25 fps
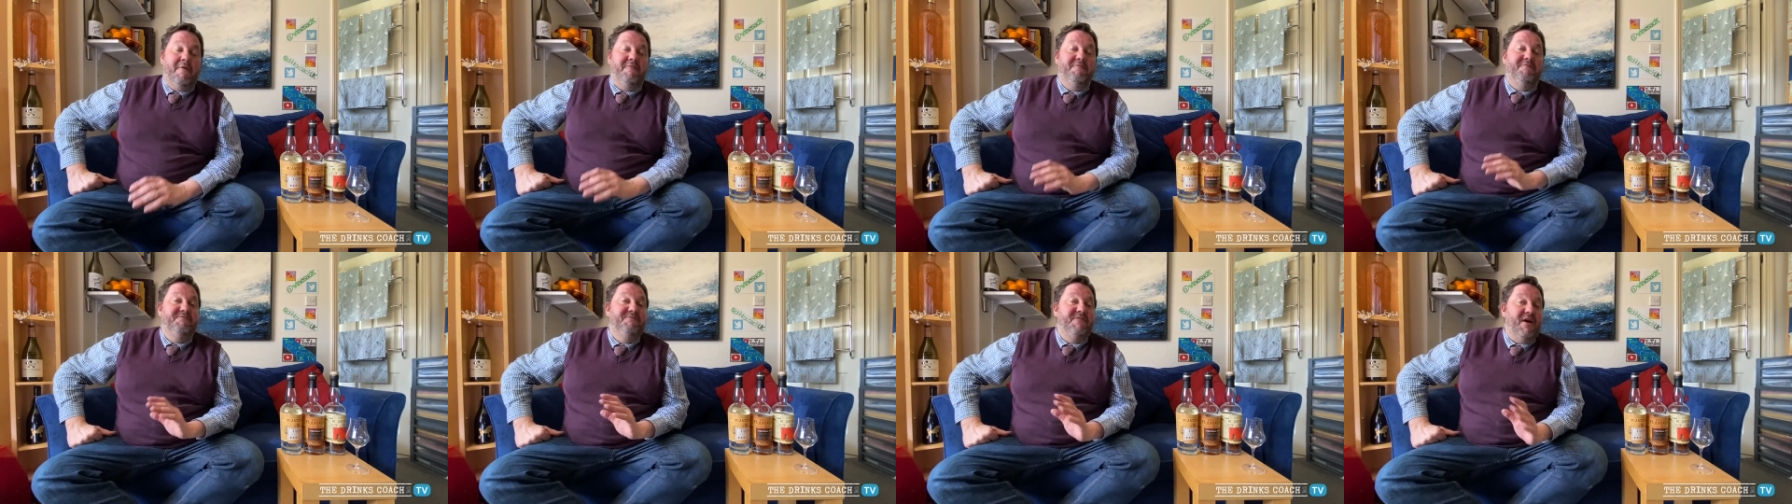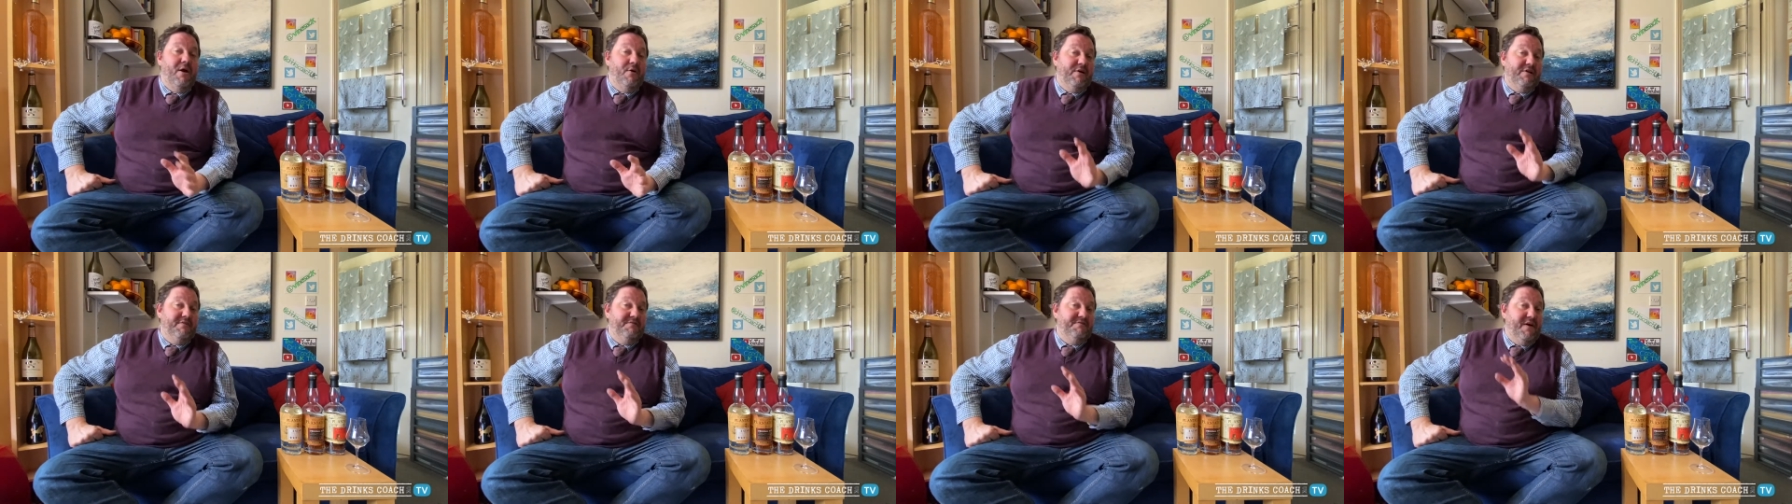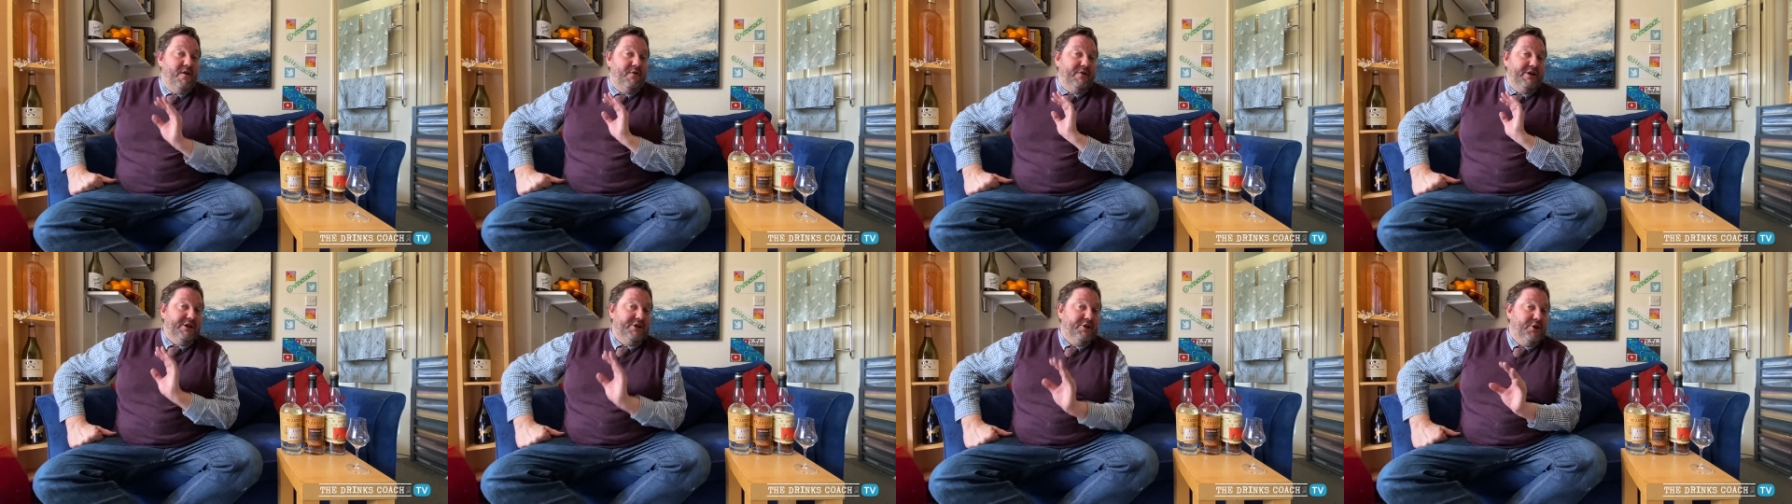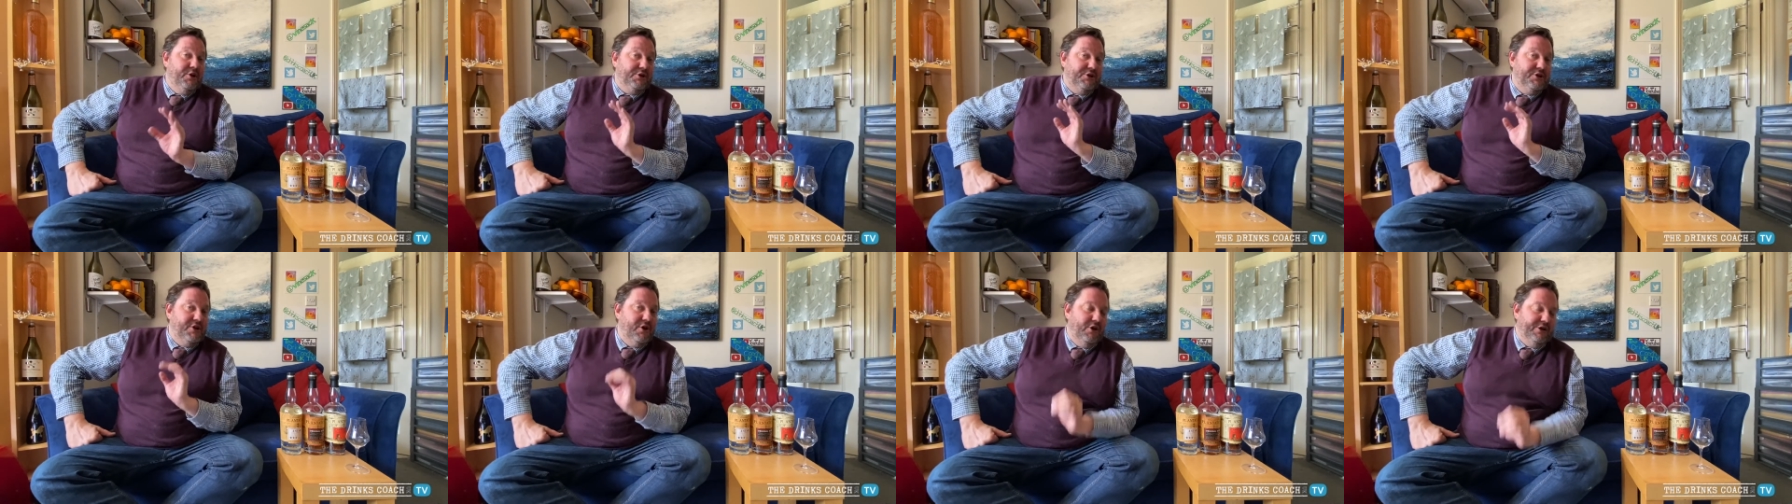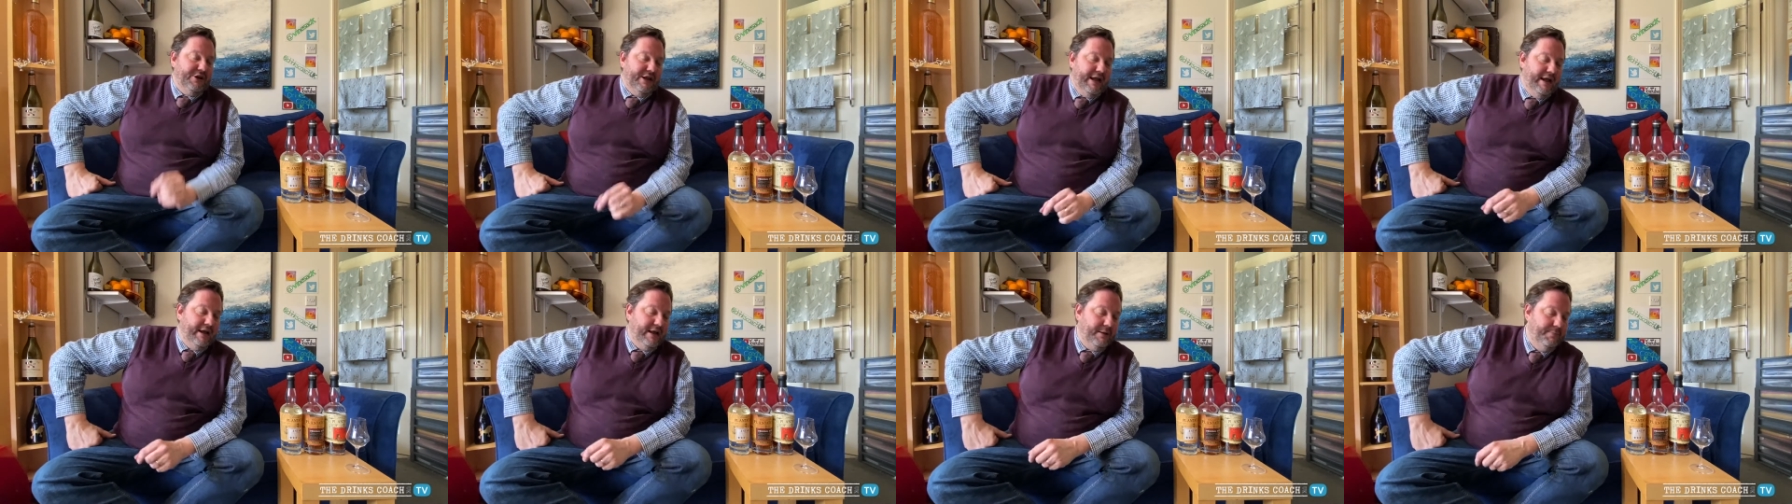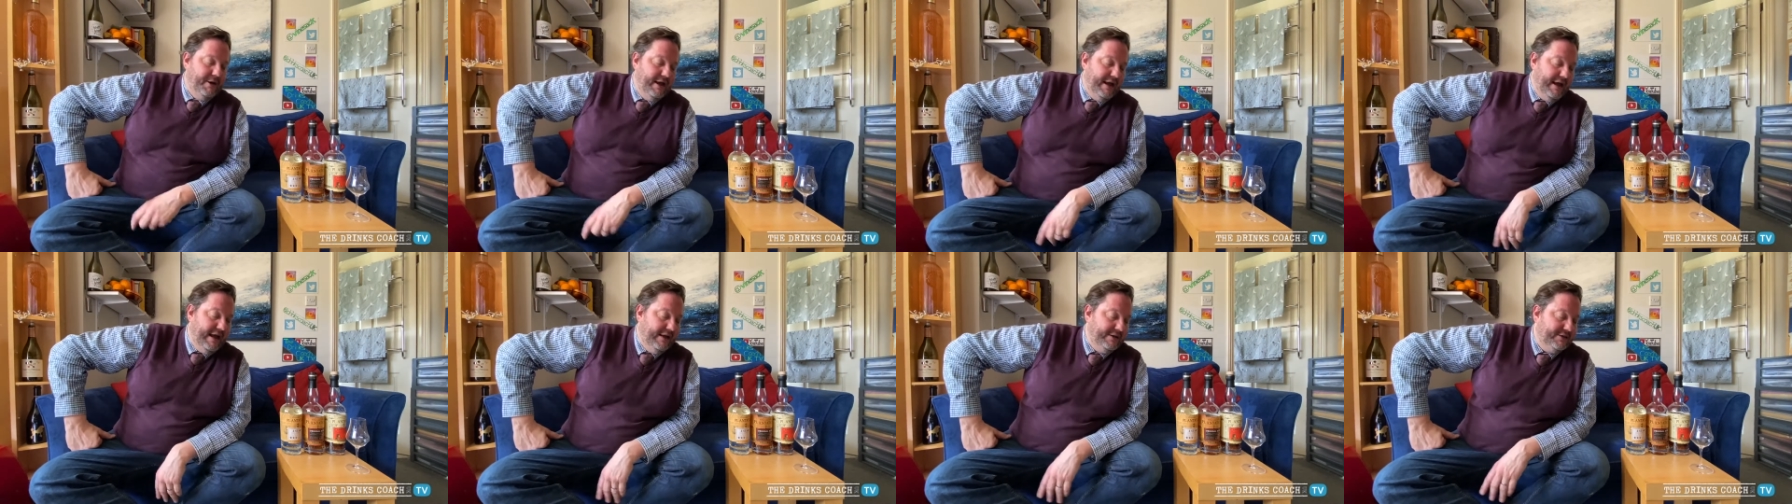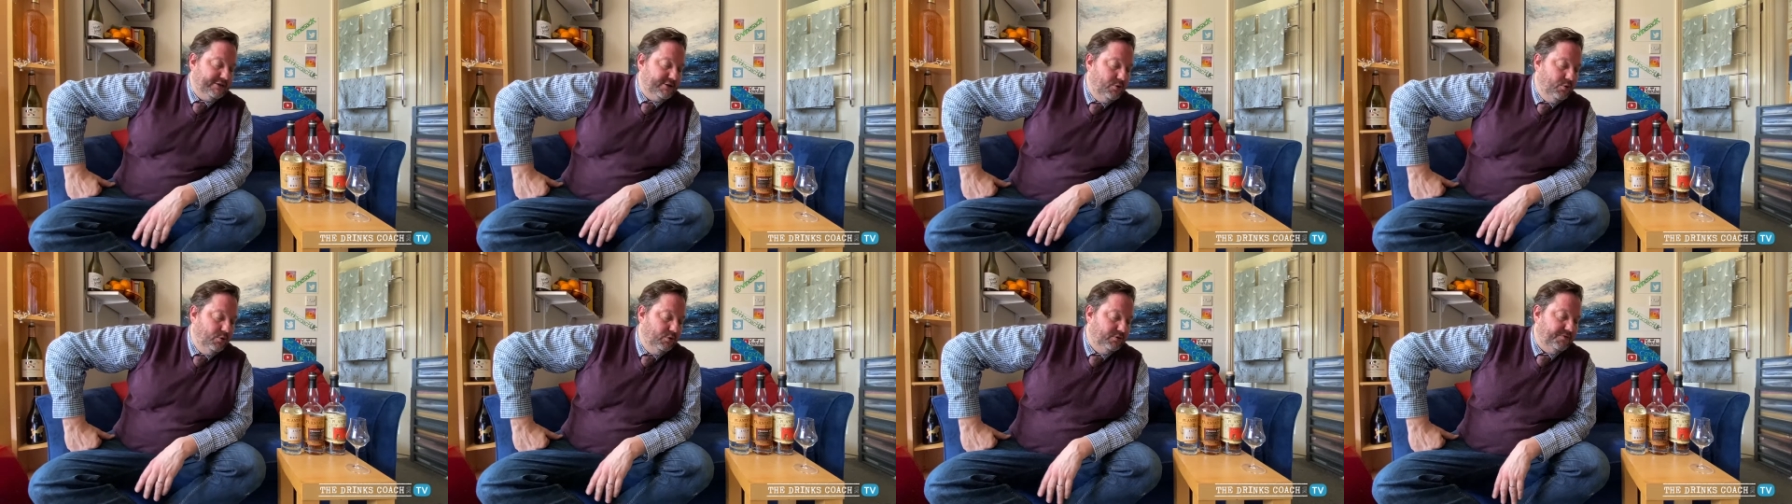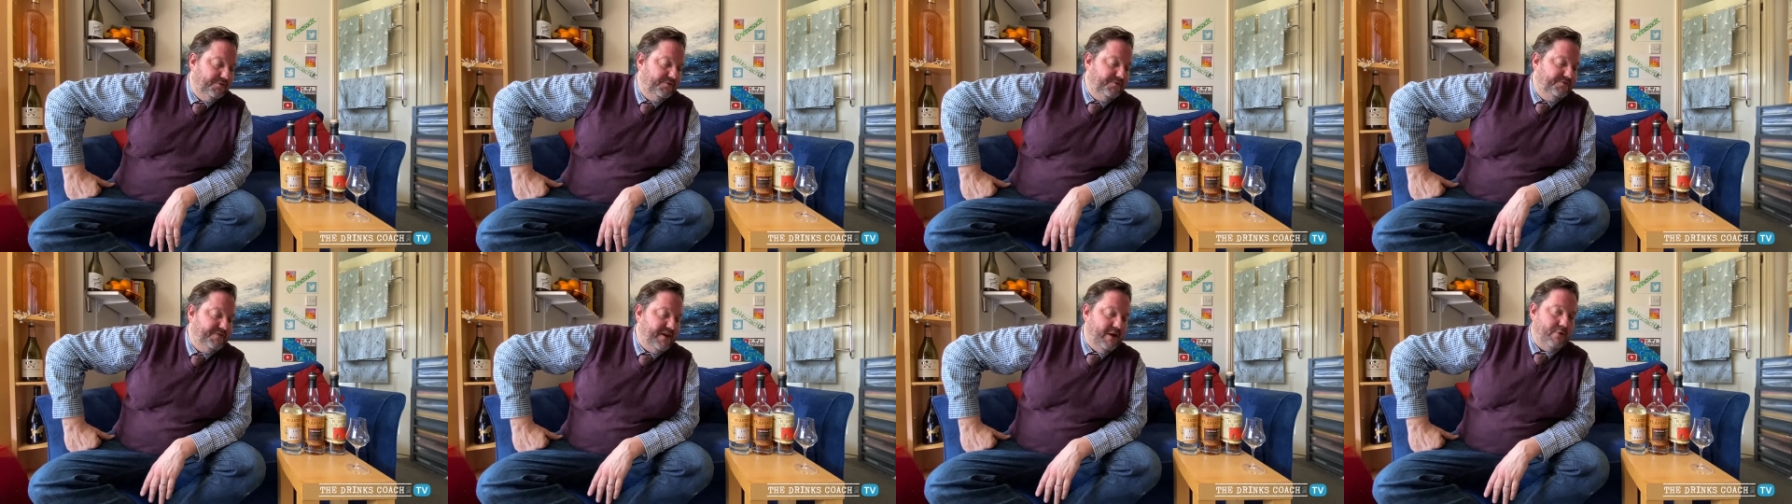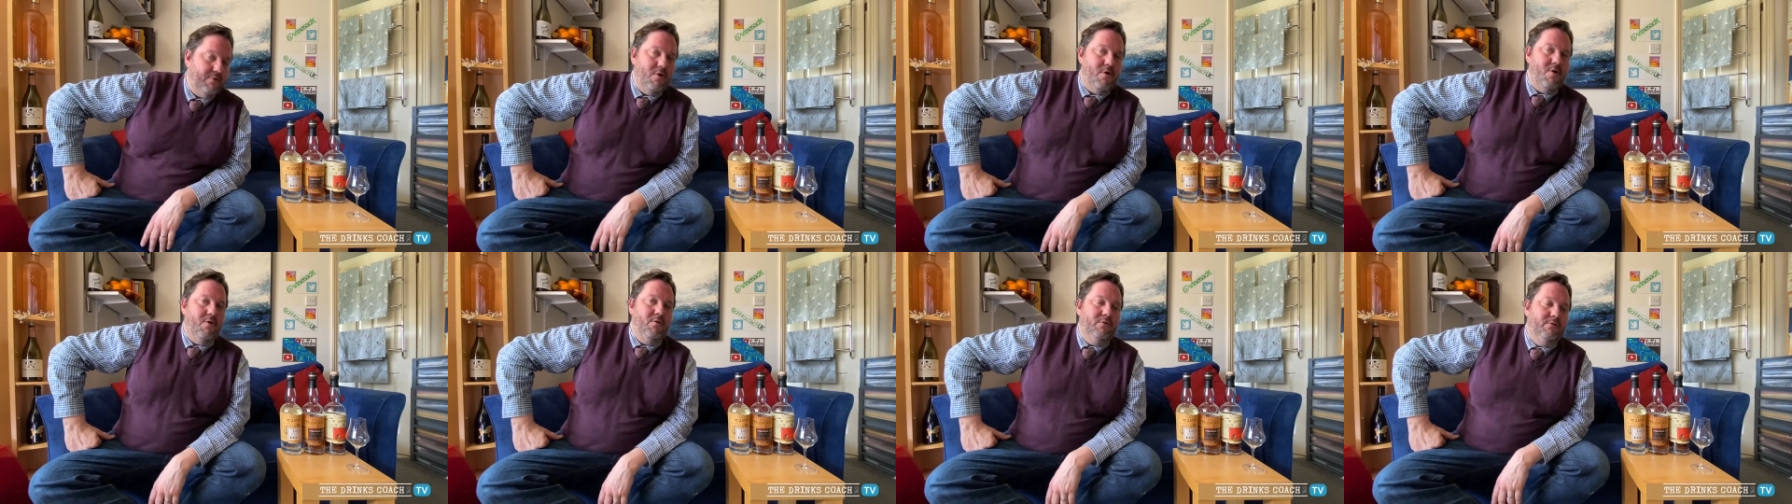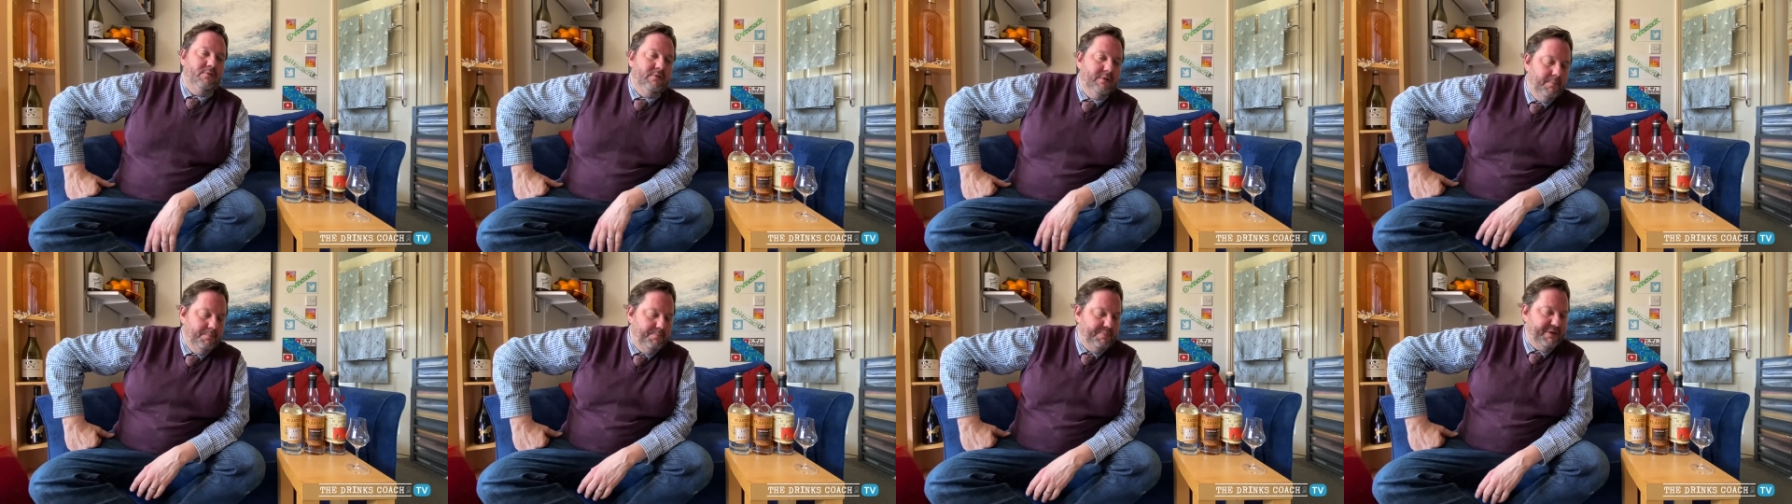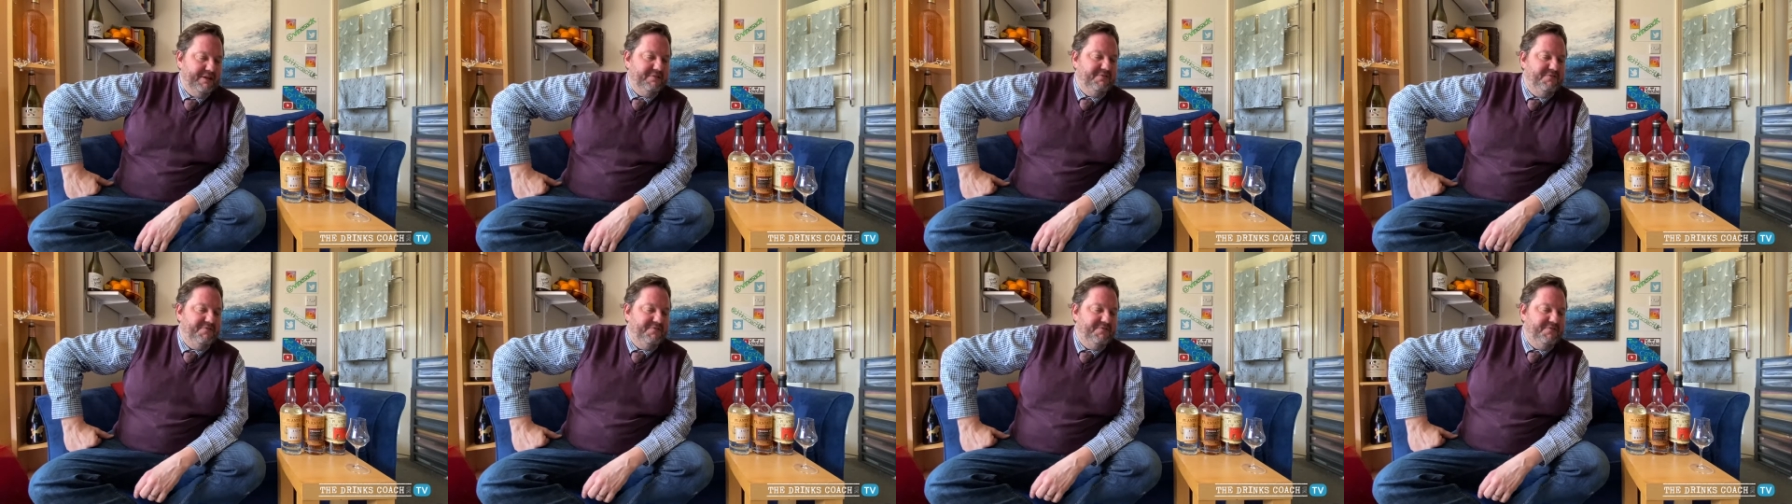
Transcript: Very, very good cognac, I might add, called Ferrand. P.